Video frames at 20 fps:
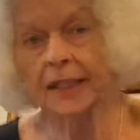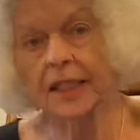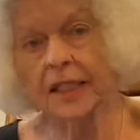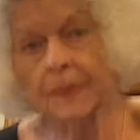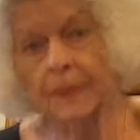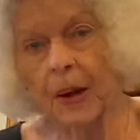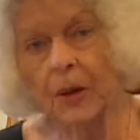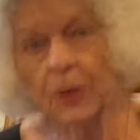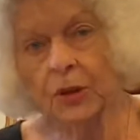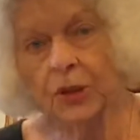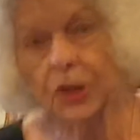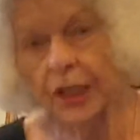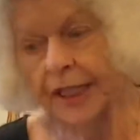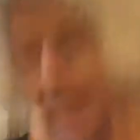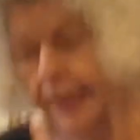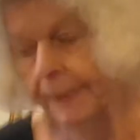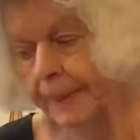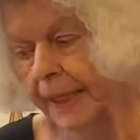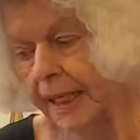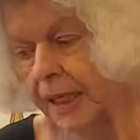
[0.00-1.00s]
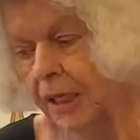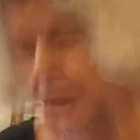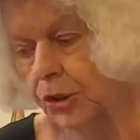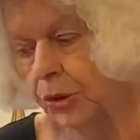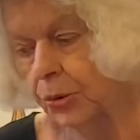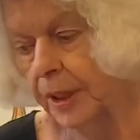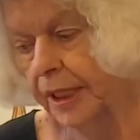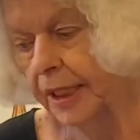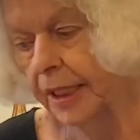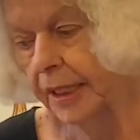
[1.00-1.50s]
spoke to him in a
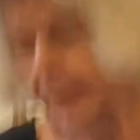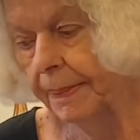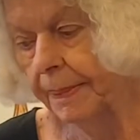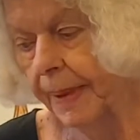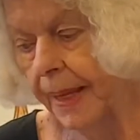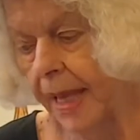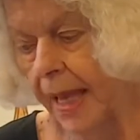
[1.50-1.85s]
dream.